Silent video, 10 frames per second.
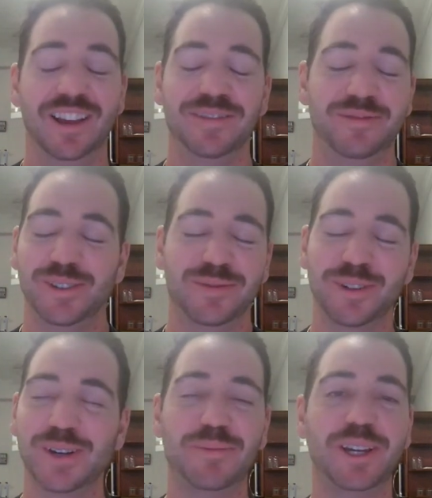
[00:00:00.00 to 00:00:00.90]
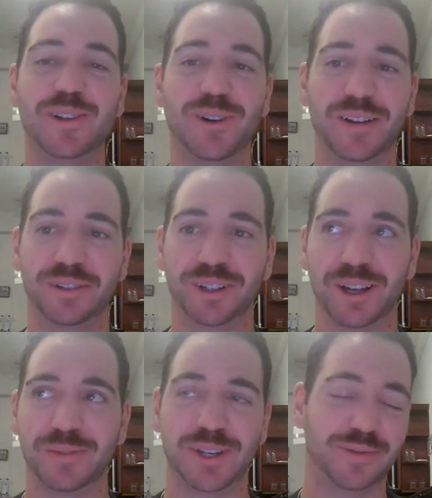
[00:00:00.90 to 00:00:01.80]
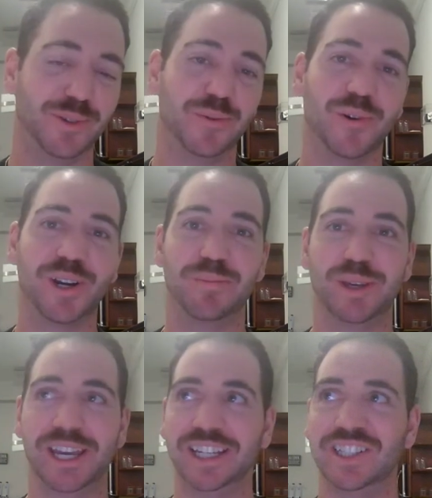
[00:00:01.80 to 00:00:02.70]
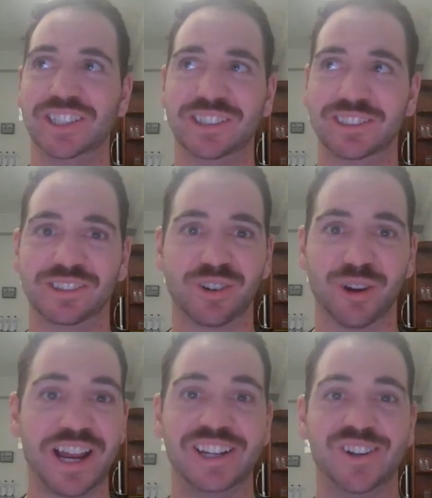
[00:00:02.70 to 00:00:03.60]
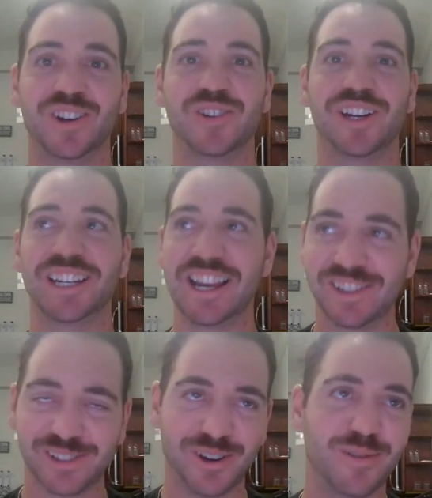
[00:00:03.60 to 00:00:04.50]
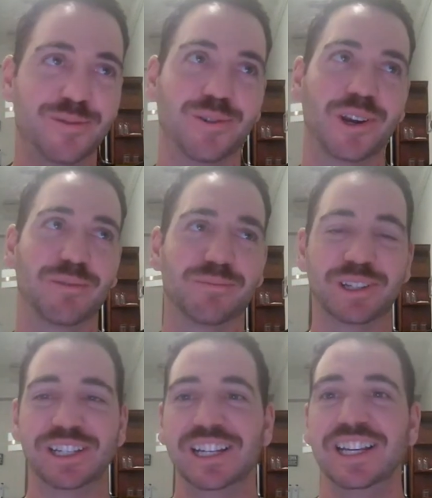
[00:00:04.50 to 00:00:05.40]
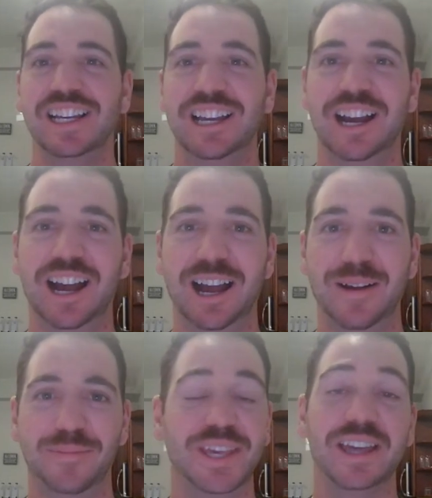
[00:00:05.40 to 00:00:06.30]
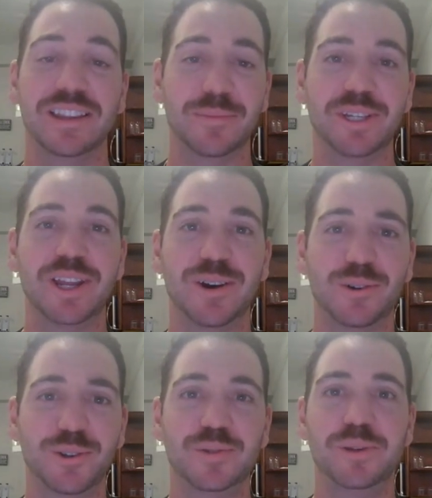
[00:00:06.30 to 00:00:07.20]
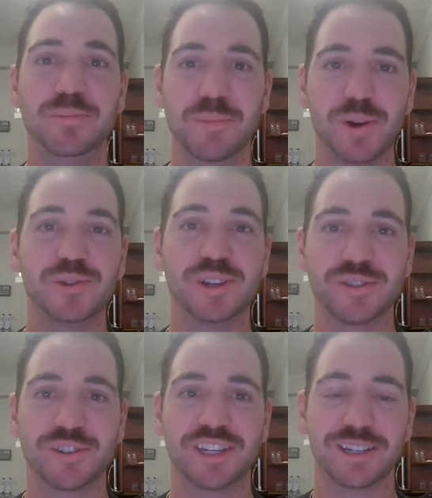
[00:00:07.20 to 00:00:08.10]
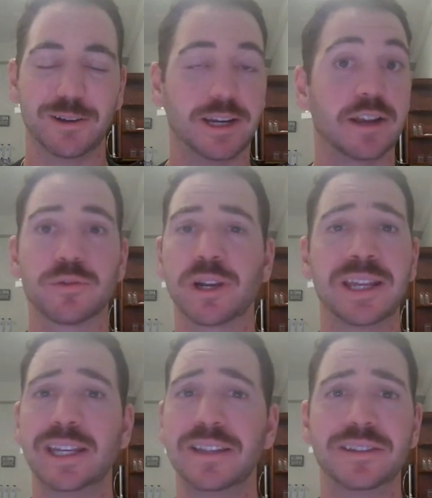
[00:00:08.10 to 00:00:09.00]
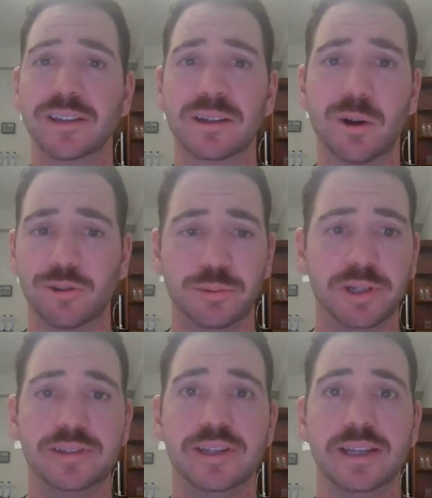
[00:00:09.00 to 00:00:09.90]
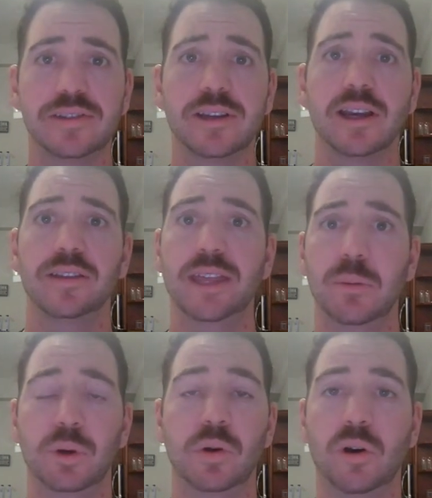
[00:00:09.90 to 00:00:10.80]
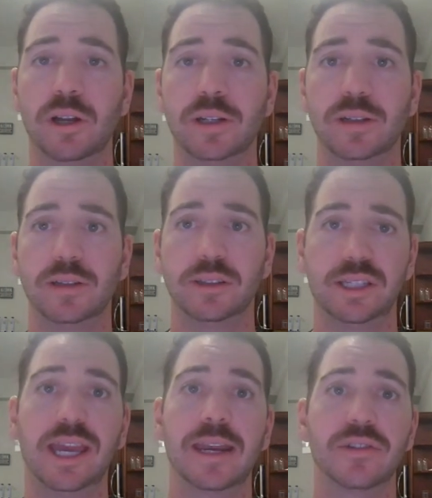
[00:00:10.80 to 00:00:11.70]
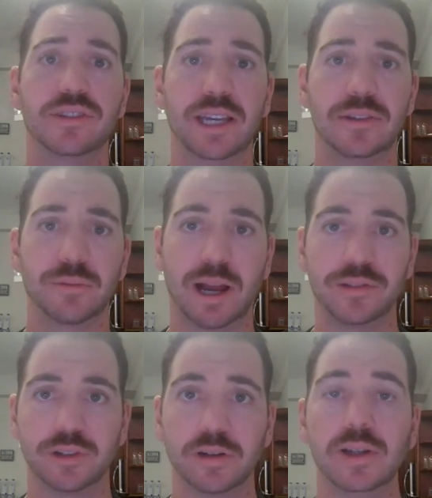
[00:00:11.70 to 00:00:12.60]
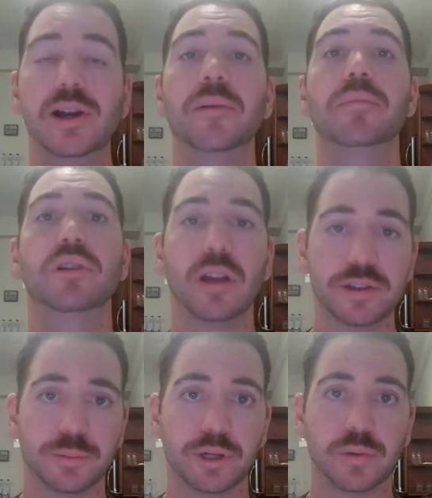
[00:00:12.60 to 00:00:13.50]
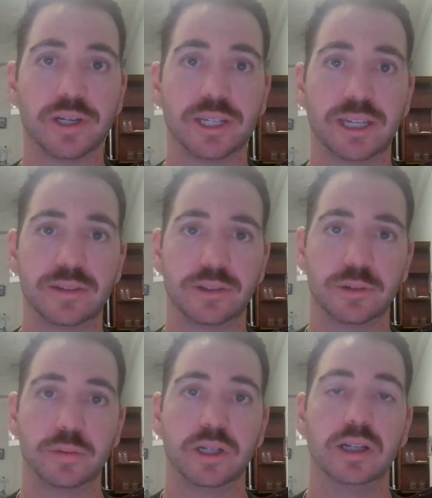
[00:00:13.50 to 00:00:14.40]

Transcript: Feel free to pick whoever. I mean, if you want to pick Ryan Kirkering next, go for it. But yeah, let me know who you'd be most interested in hearing next. We're going to get to all 26 that were on the NLCS roster. Plus, we're going to get to